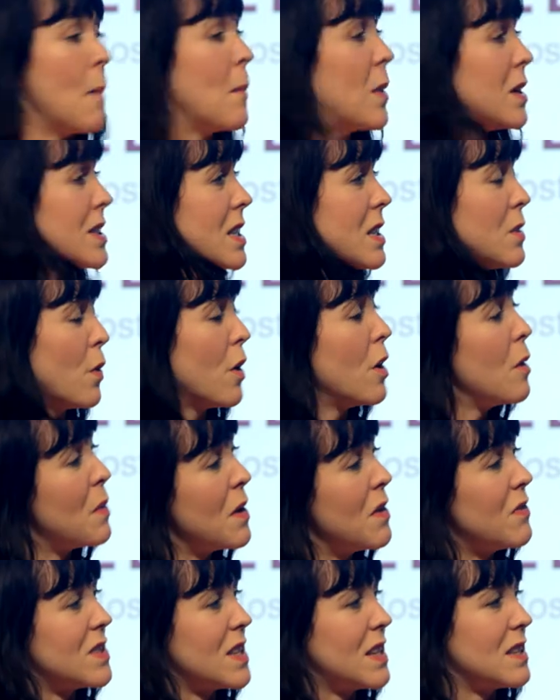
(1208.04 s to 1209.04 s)
But I did want a
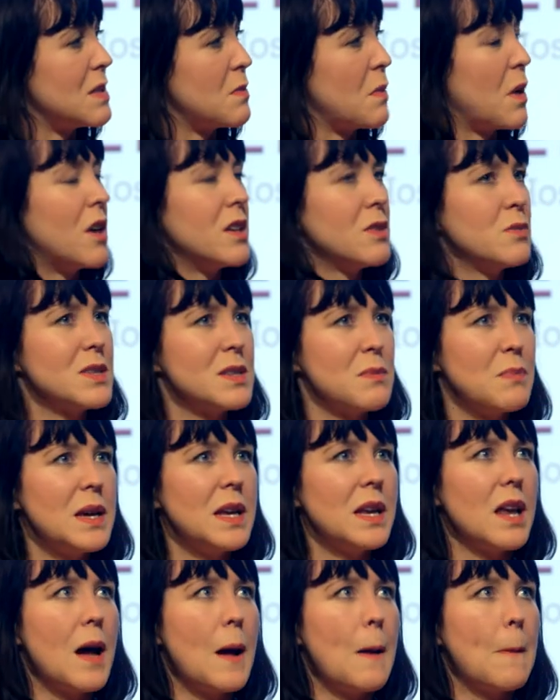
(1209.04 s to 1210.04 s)
bit of a sentiment. I was a
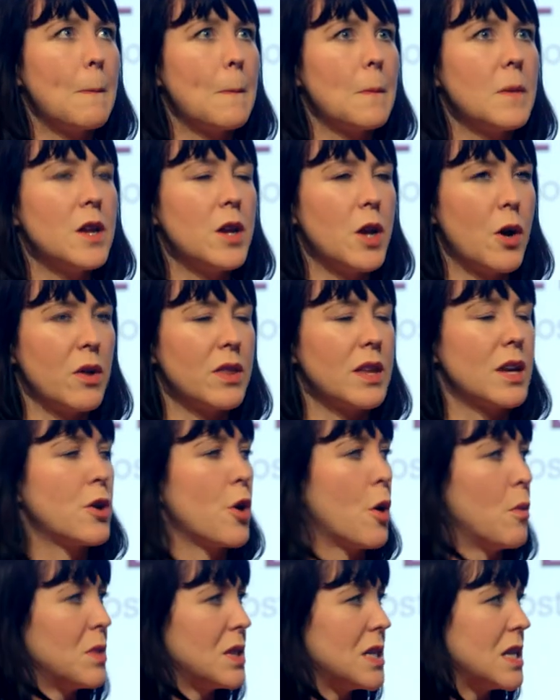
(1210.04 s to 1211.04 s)
bit like, you know, I think
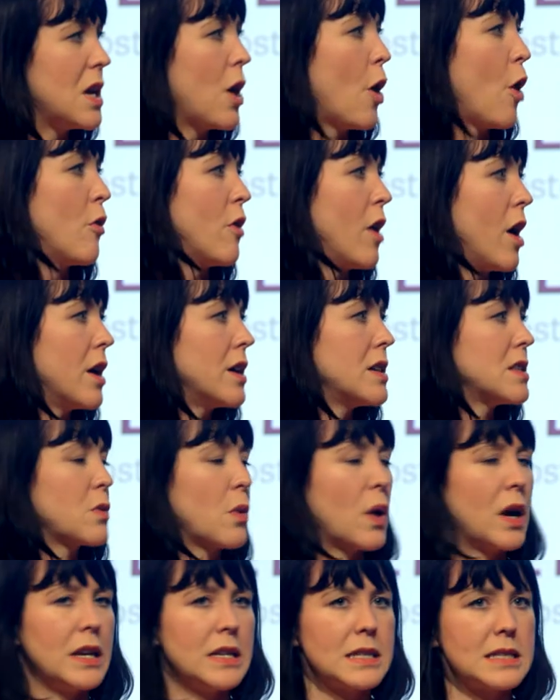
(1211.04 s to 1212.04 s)
comedy horror is
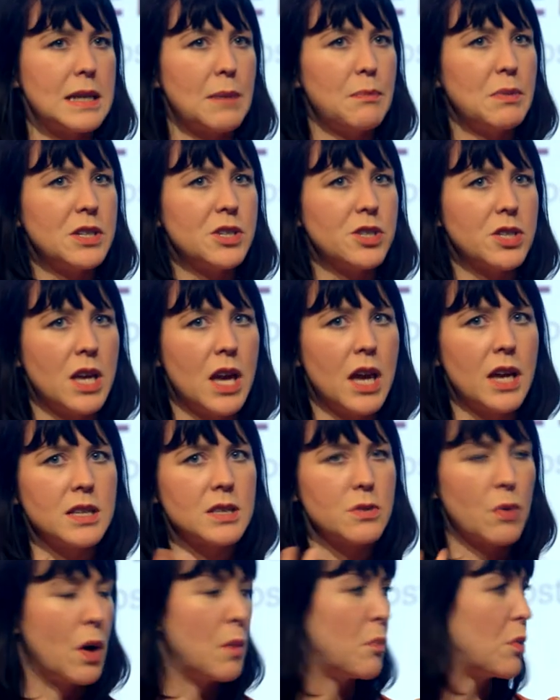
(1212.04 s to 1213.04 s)
quite an established thing. It's
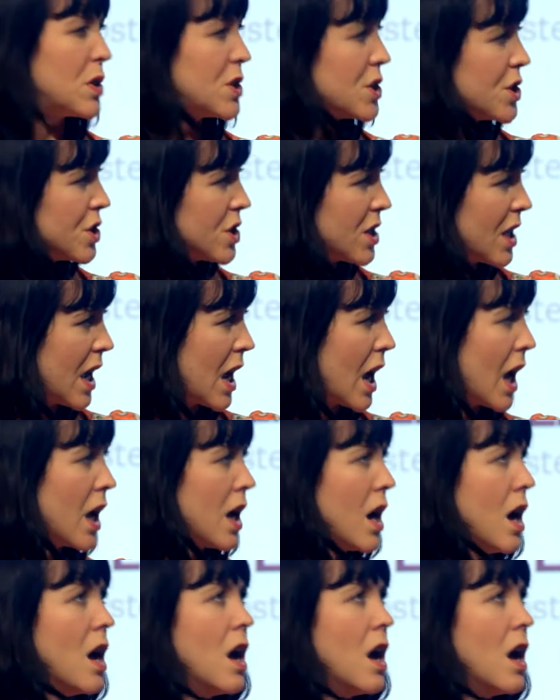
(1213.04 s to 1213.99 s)
quite a British thing.